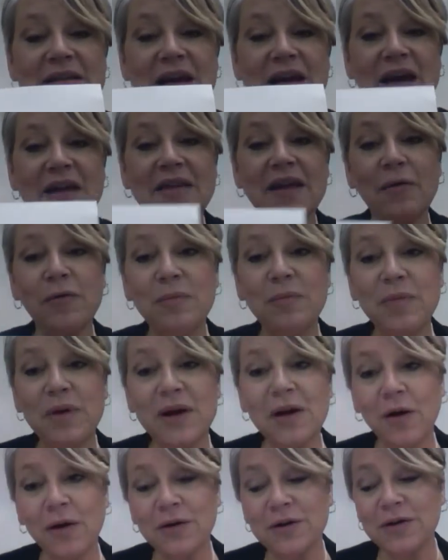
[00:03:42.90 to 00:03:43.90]
that would be
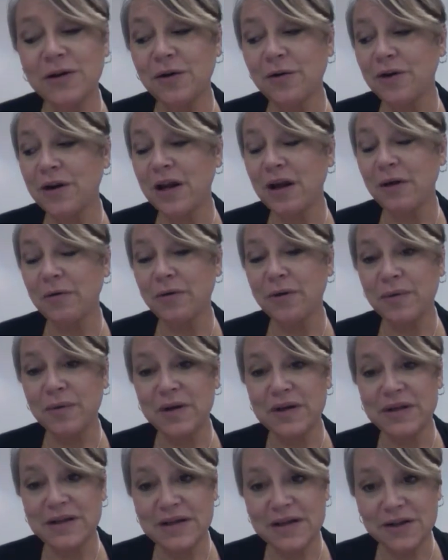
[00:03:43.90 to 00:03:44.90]
called urinary
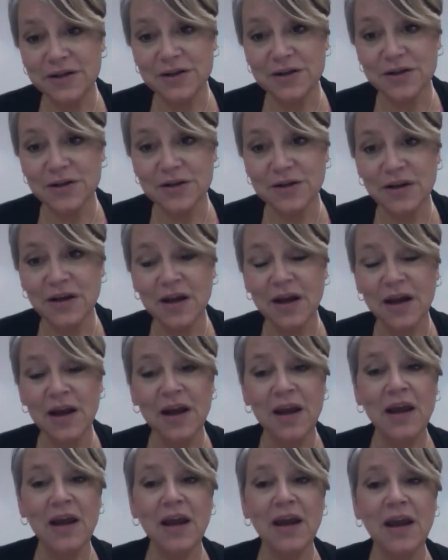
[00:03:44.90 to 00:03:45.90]
retention.
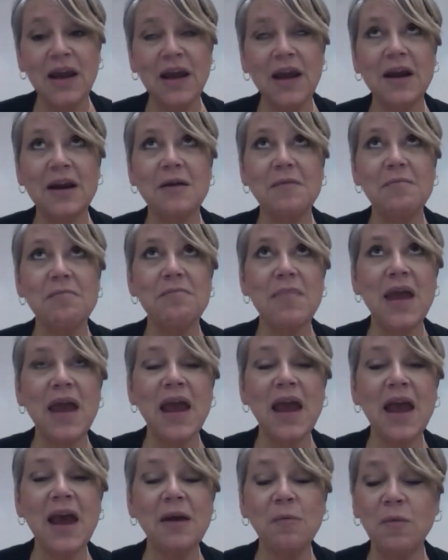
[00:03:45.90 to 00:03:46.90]
In a
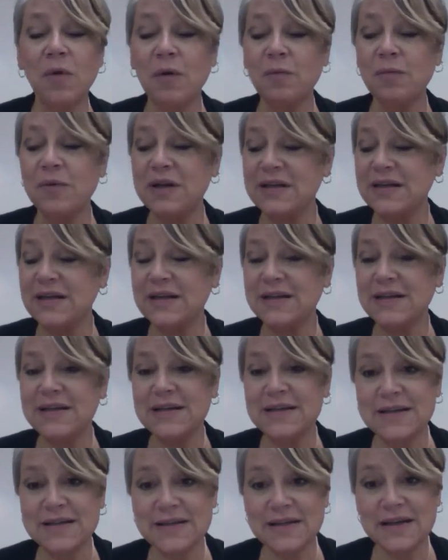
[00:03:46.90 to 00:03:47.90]
man, what we tend
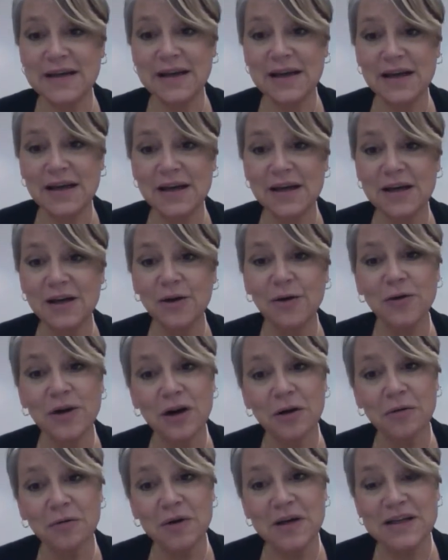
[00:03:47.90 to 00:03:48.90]
to see
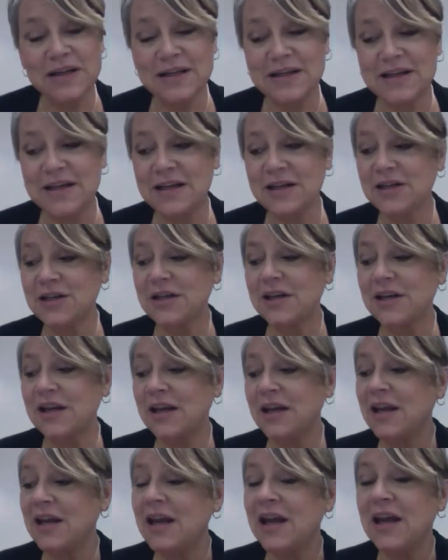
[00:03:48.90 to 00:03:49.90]
urinary retention
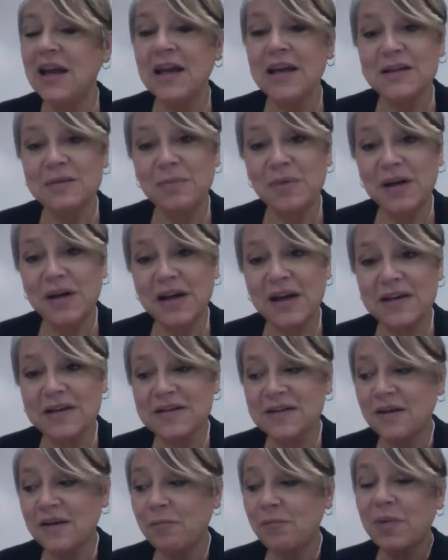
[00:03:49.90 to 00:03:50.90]
in is
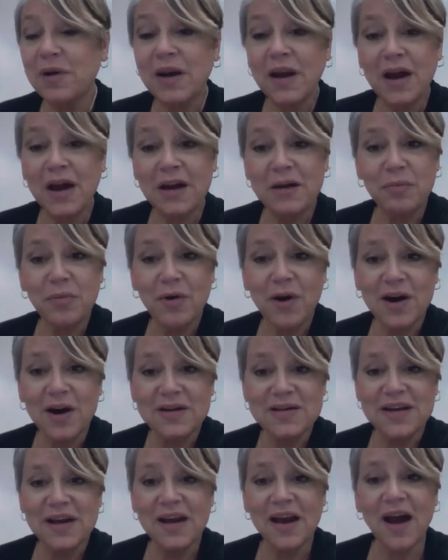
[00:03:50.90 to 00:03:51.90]
because of benign
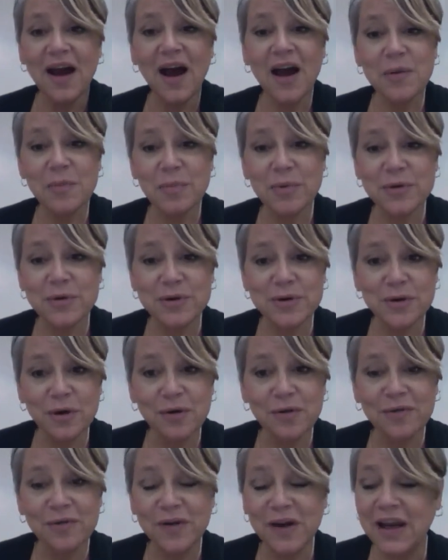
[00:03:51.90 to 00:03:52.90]
prostate
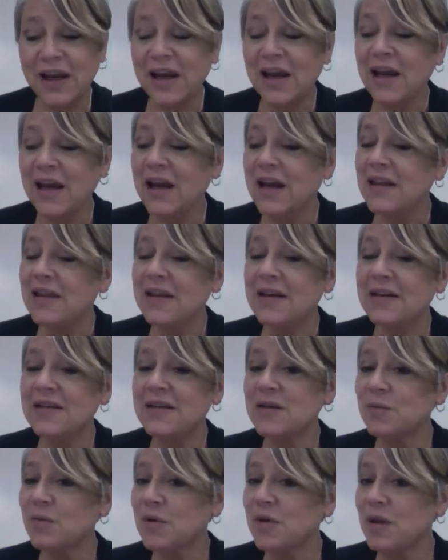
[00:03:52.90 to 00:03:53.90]
hypertrophy. This
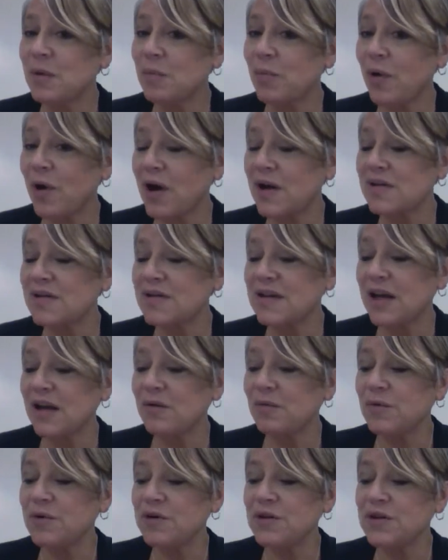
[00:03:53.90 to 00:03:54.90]
is when the
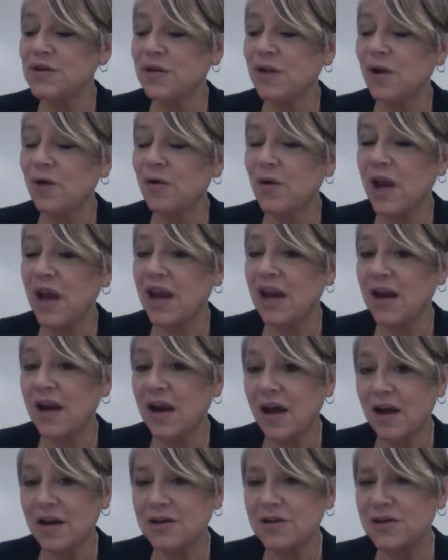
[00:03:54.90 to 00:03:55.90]
prostate, which is located
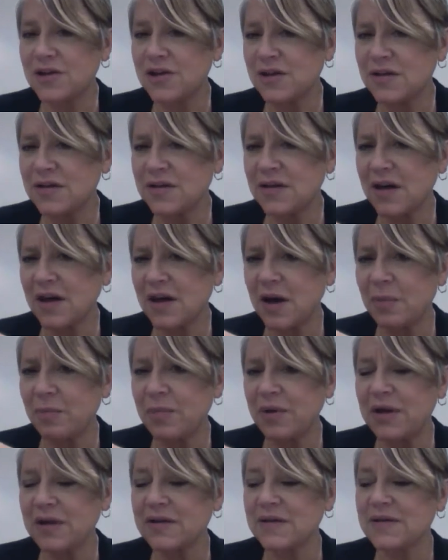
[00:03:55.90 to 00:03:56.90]
just
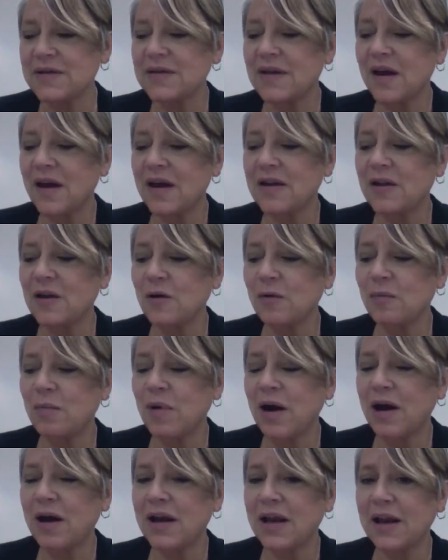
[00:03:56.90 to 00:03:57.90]
up inside their
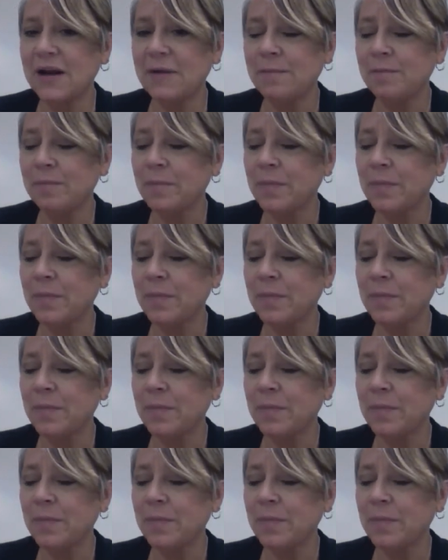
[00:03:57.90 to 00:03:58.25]
body,